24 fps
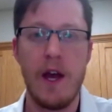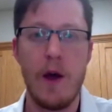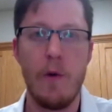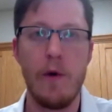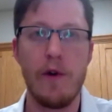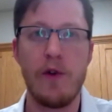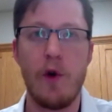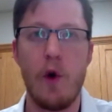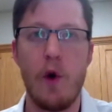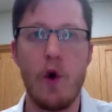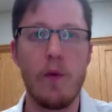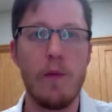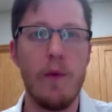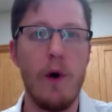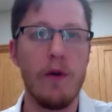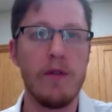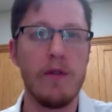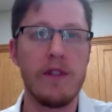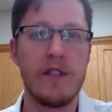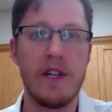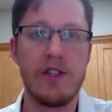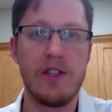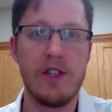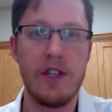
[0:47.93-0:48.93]
with
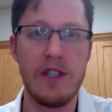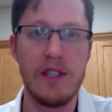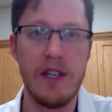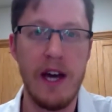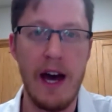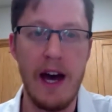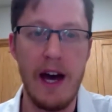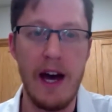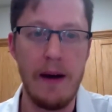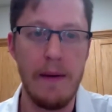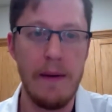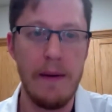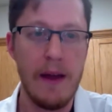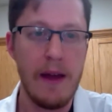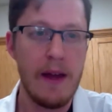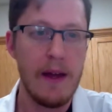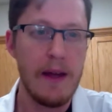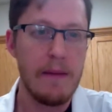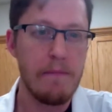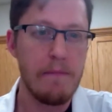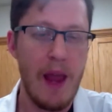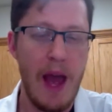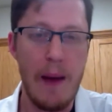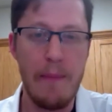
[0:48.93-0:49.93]
hormones such as
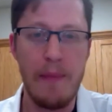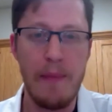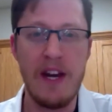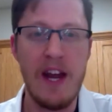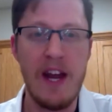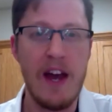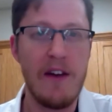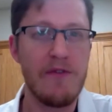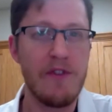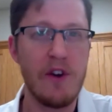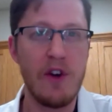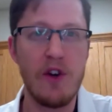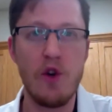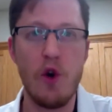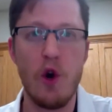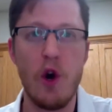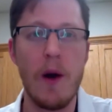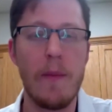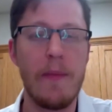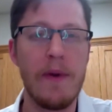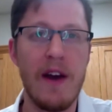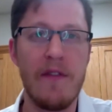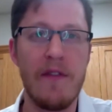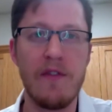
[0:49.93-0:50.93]
epinephrine,
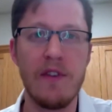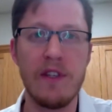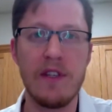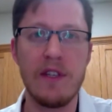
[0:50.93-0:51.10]
norepinephrine.